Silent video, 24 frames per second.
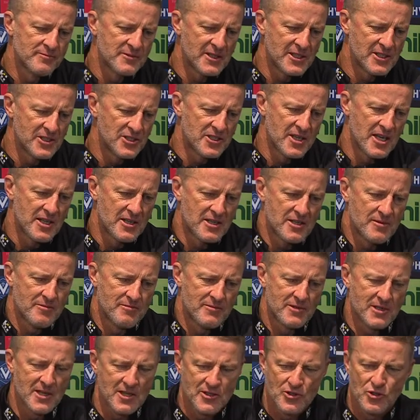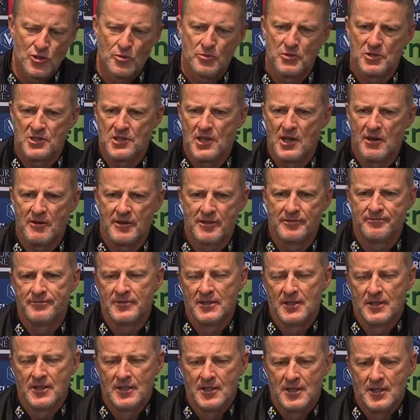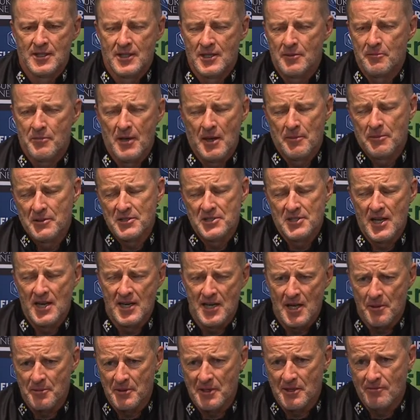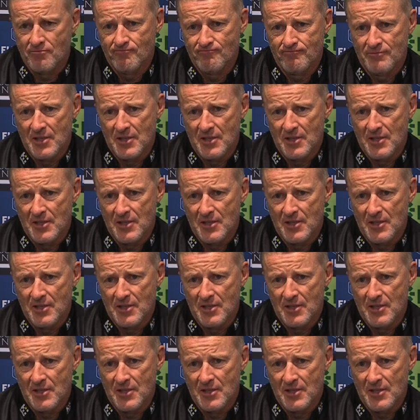They just had a, you know, superstar in Papley stand up and